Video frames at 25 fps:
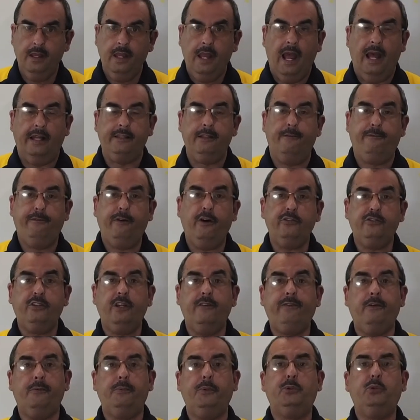And the first
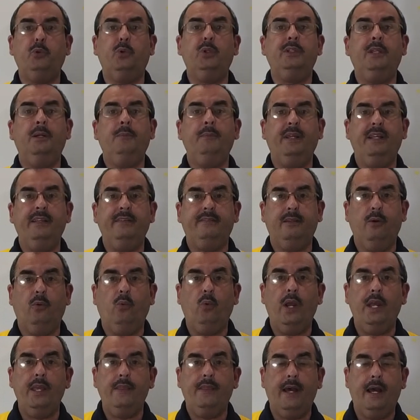difference between them is the
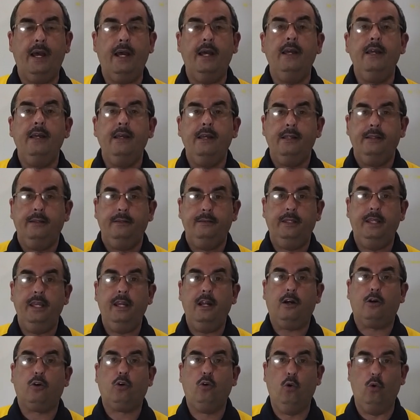way that they
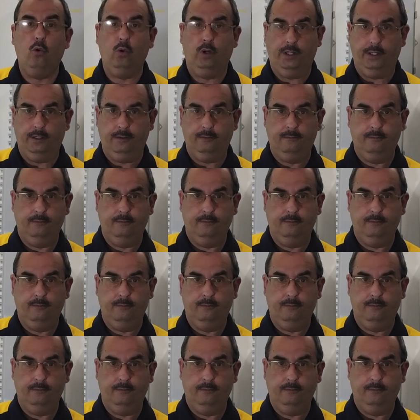are cooling.